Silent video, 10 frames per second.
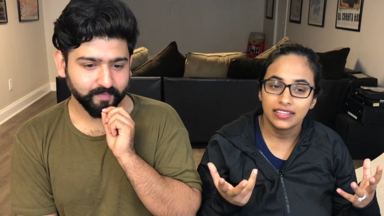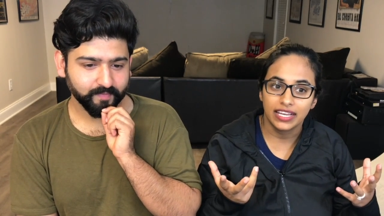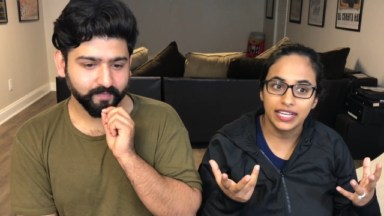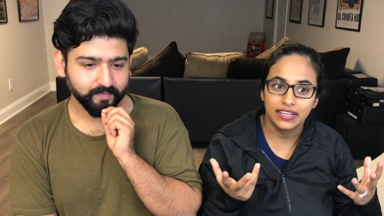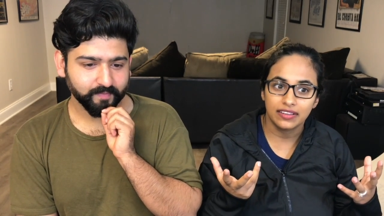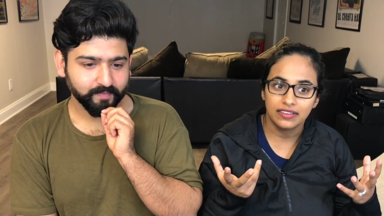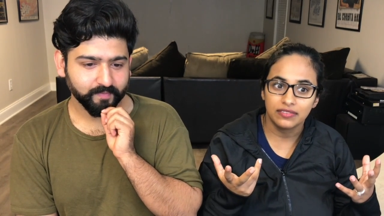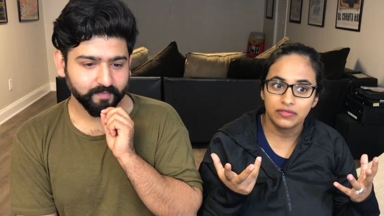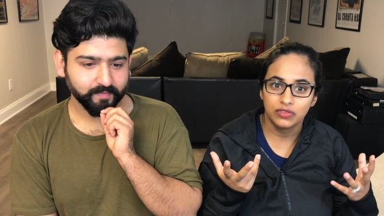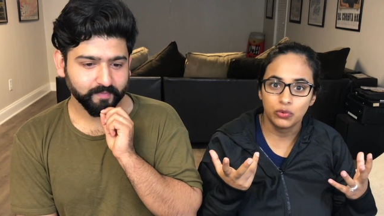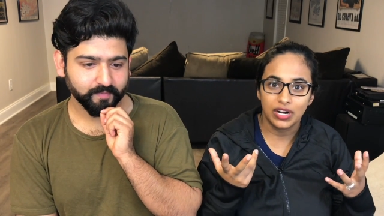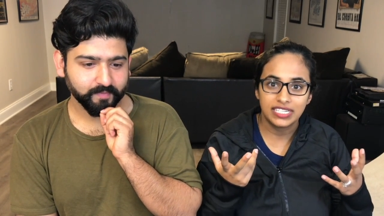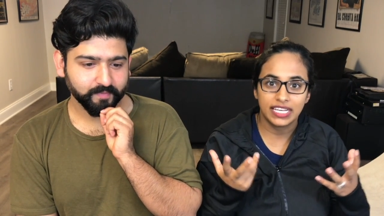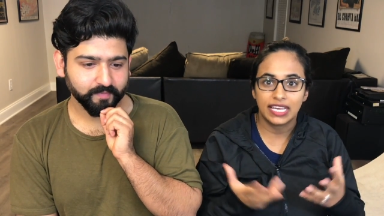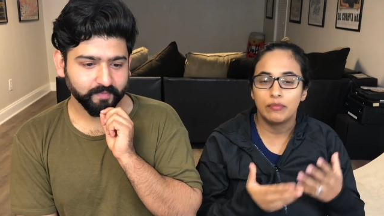Speaker 1: like you are
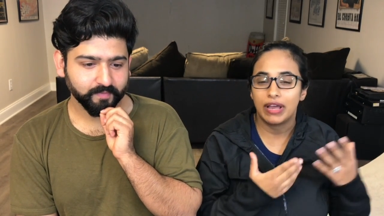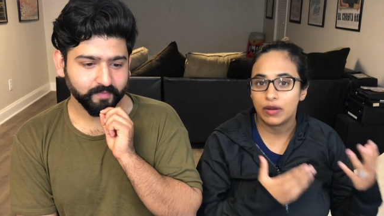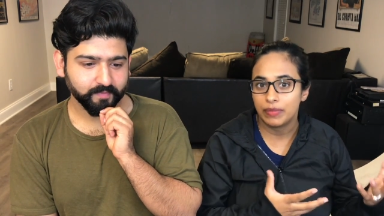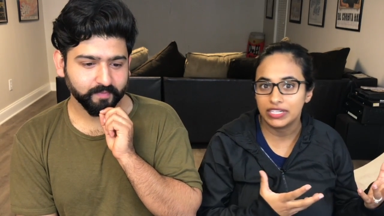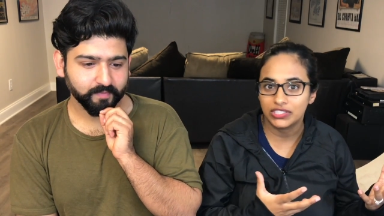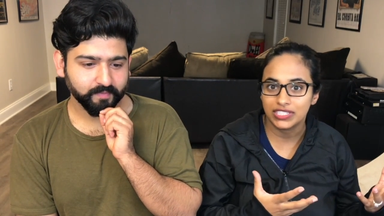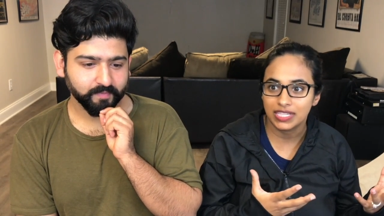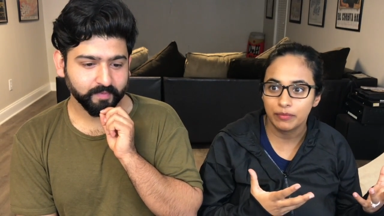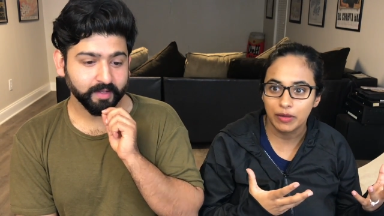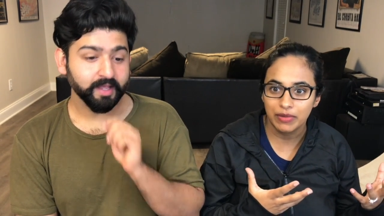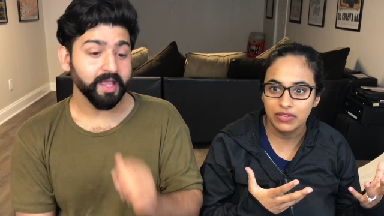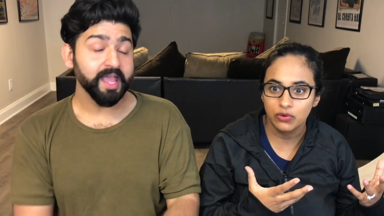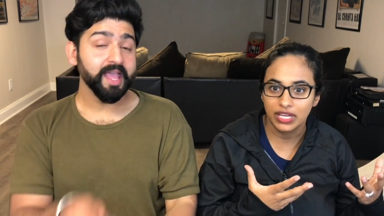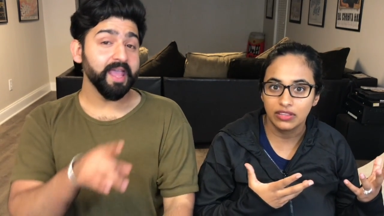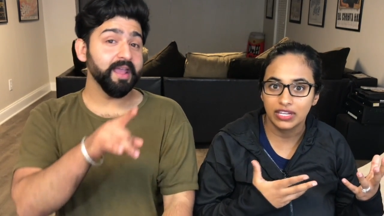taking bad pictures and maybe
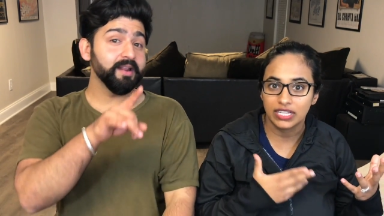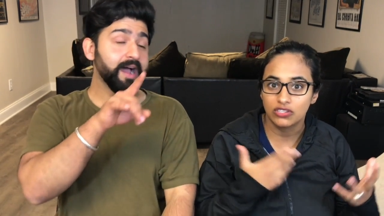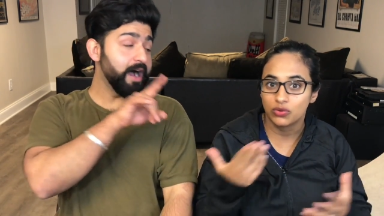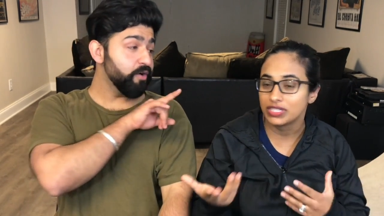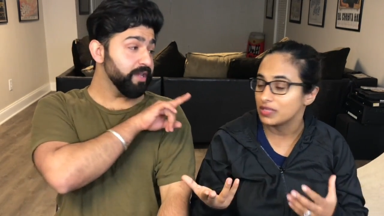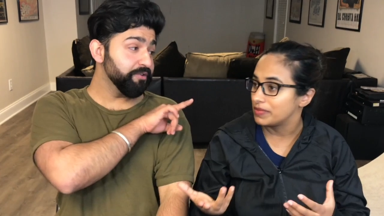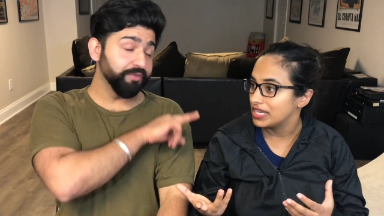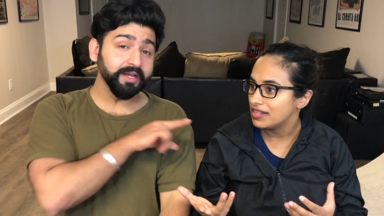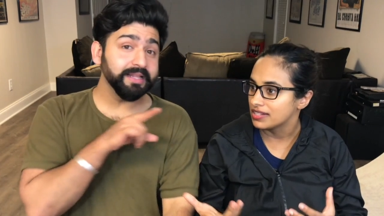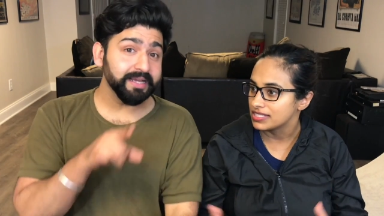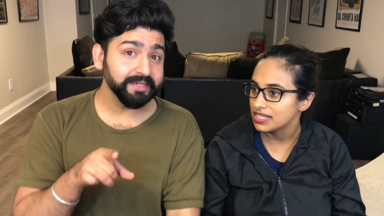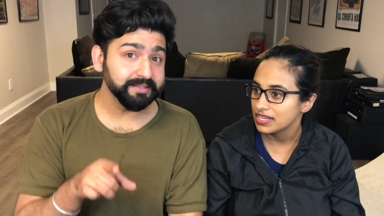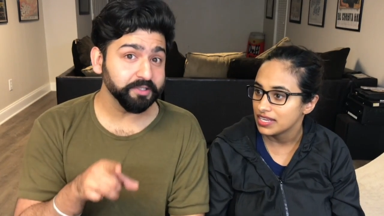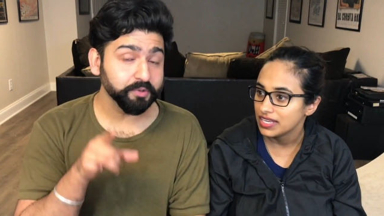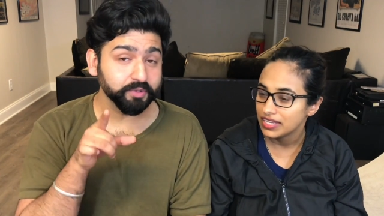you can look and into how he
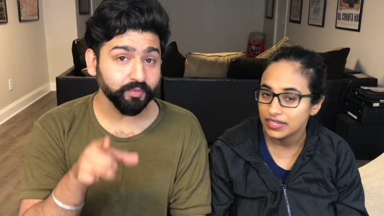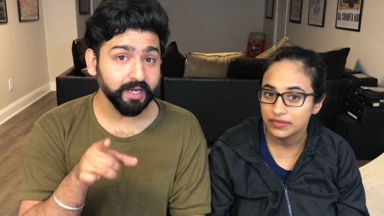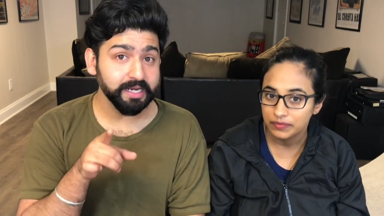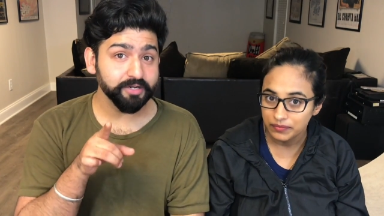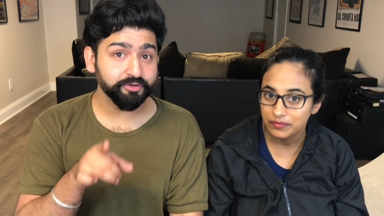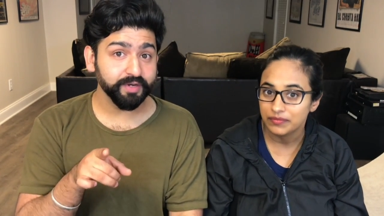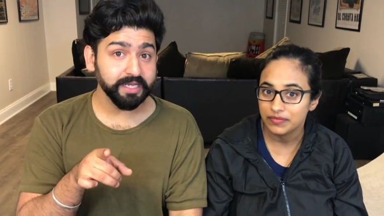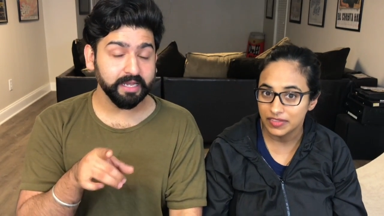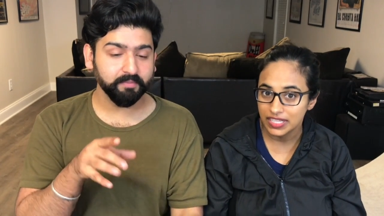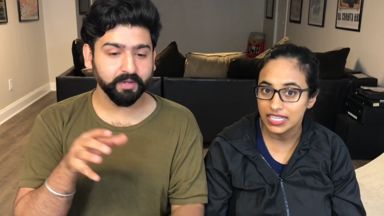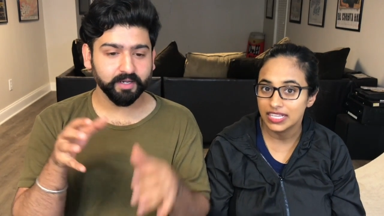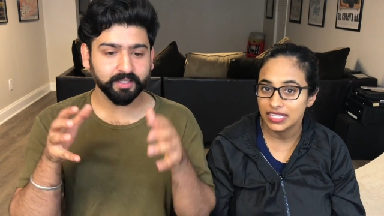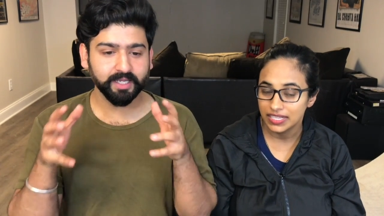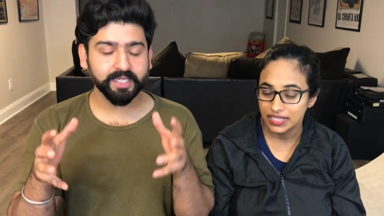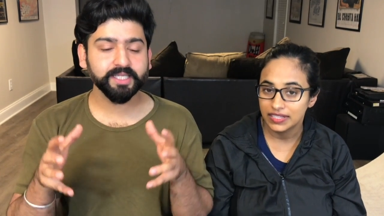realized
Speaker 2: else. this was really intriguing because
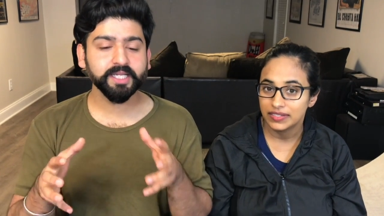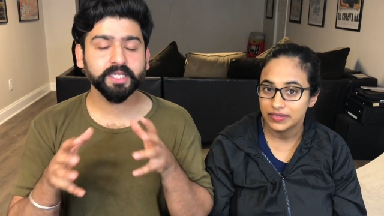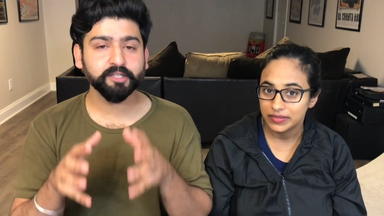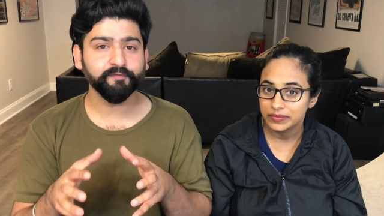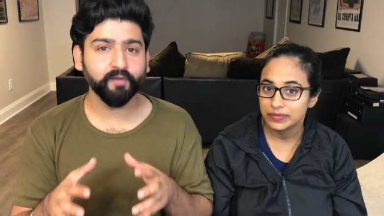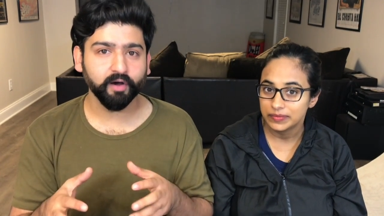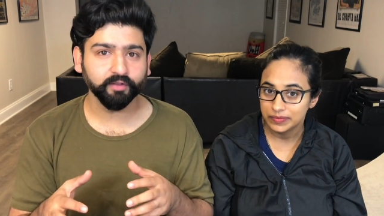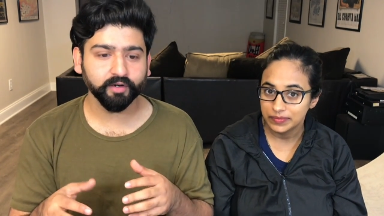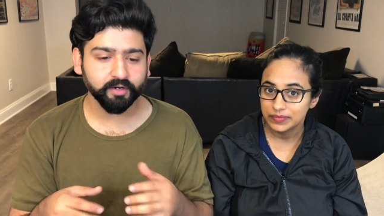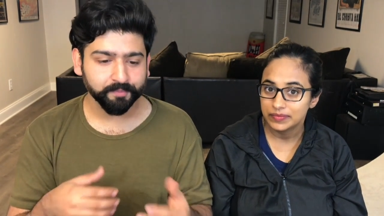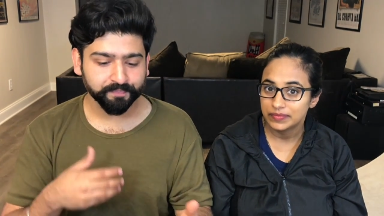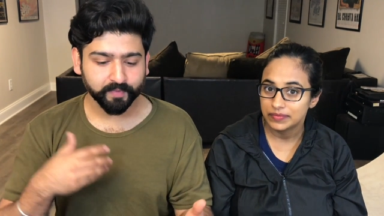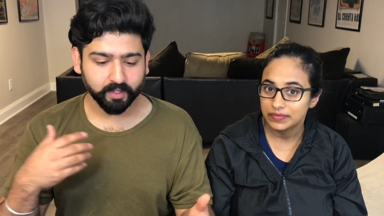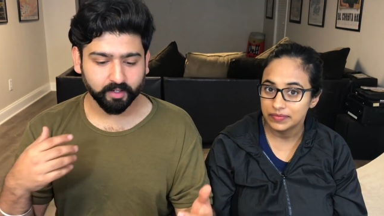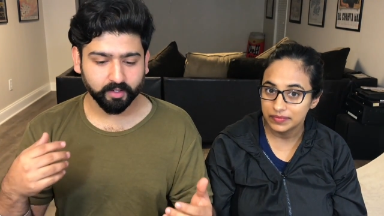he sees his father
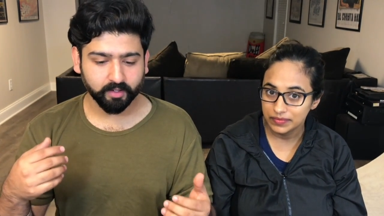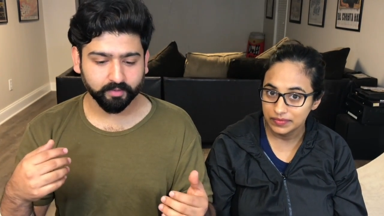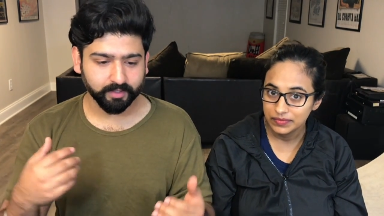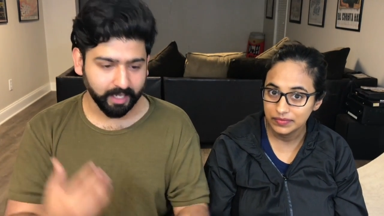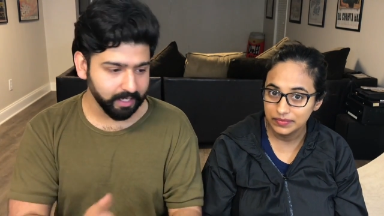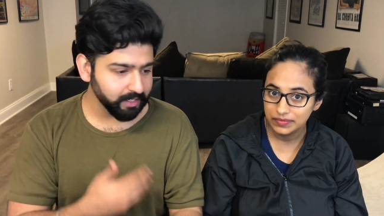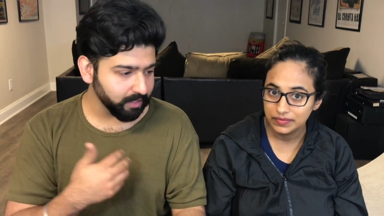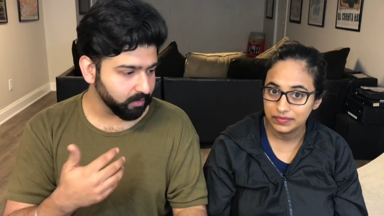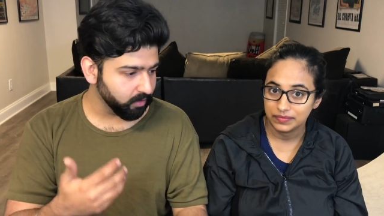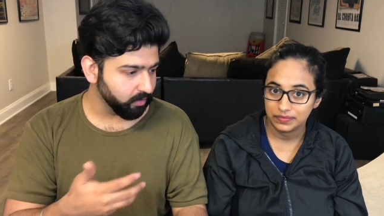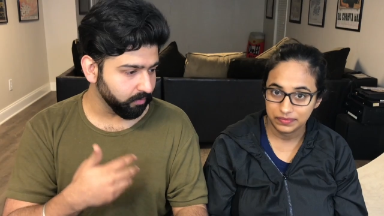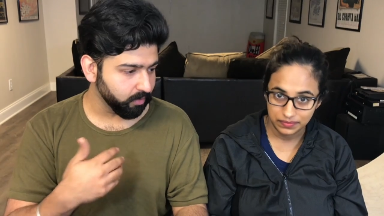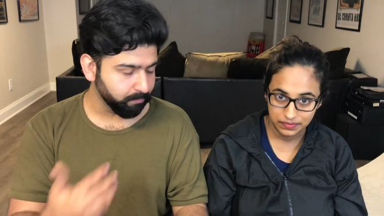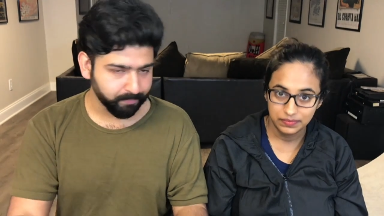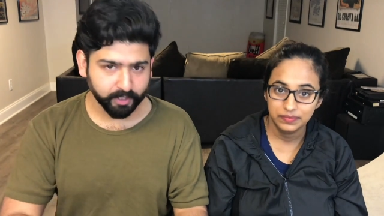uh, getting like a,
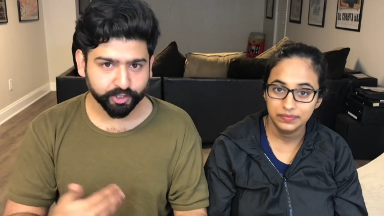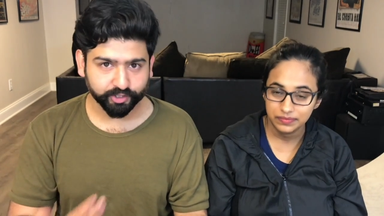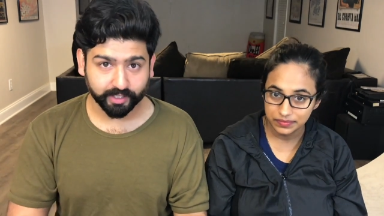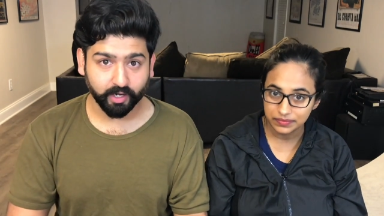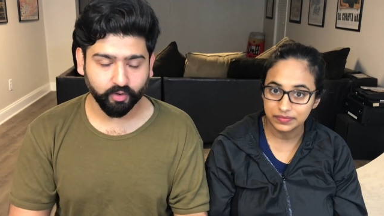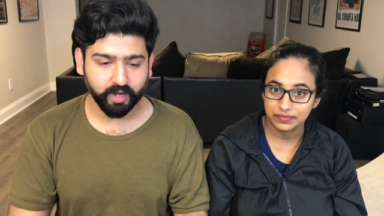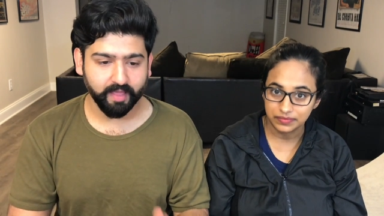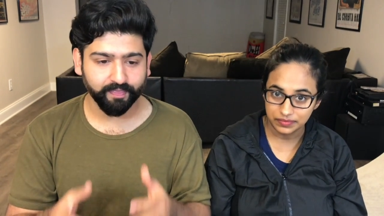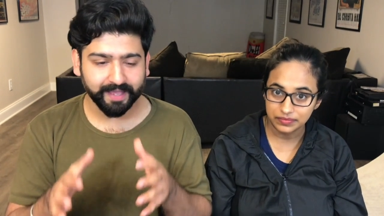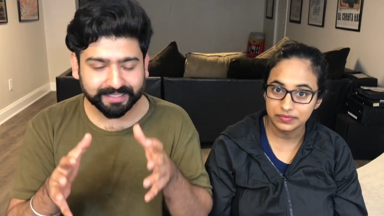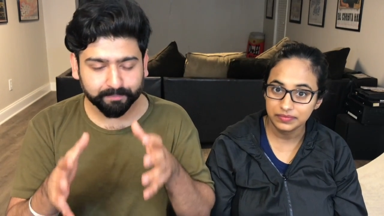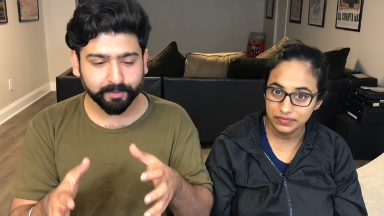a, pictures out, and that's a